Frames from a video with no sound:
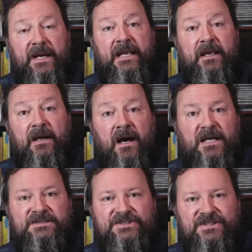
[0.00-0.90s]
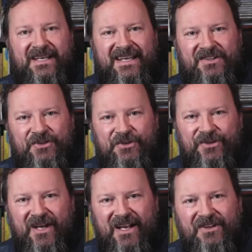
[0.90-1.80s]
bring us to
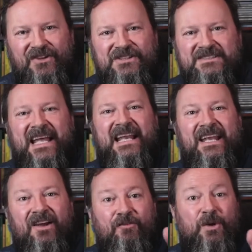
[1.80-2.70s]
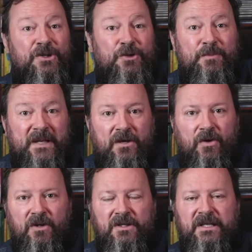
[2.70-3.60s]
an understanding of what could be
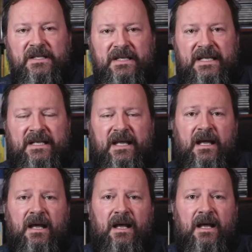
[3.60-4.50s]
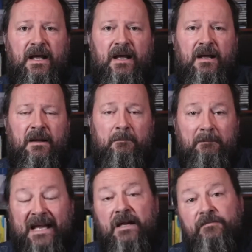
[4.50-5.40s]
called the
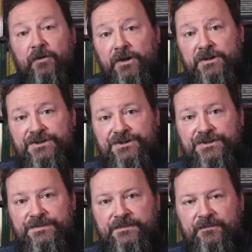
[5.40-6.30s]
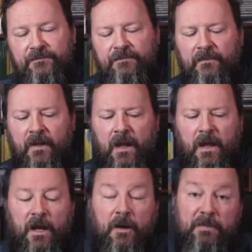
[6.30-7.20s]
megaverse.
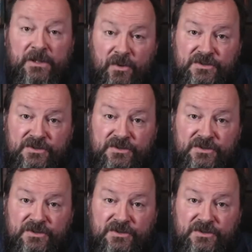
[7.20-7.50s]
But